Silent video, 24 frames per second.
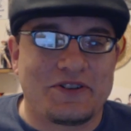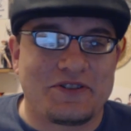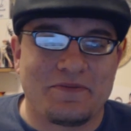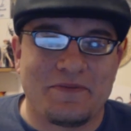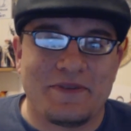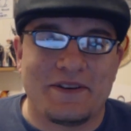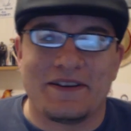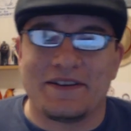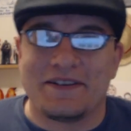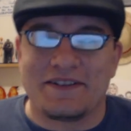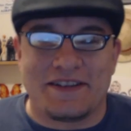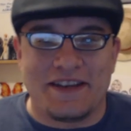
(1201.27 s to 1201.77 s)

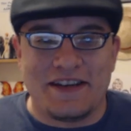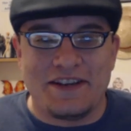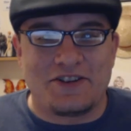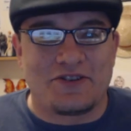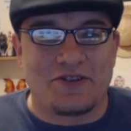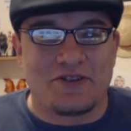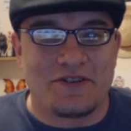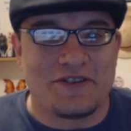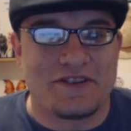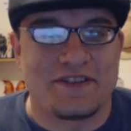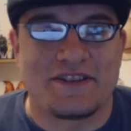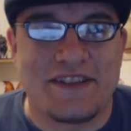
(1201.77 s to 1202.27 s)
swordsman
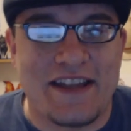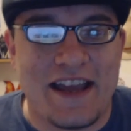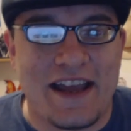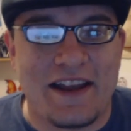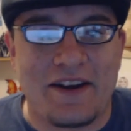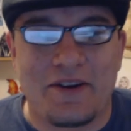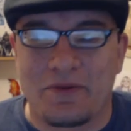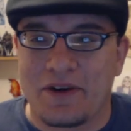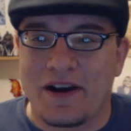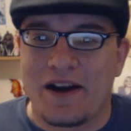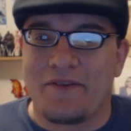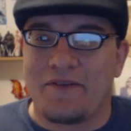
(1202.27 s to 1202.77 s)
teacher is
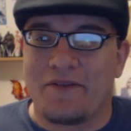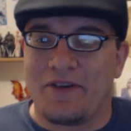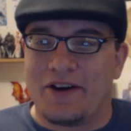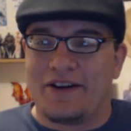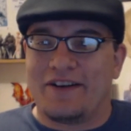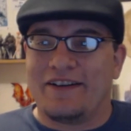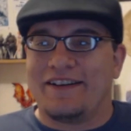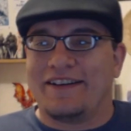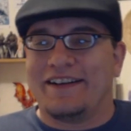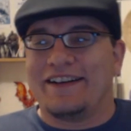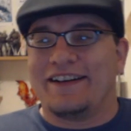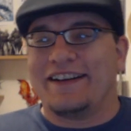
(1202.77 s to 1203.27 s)
dead or whatever
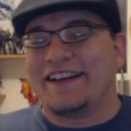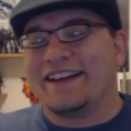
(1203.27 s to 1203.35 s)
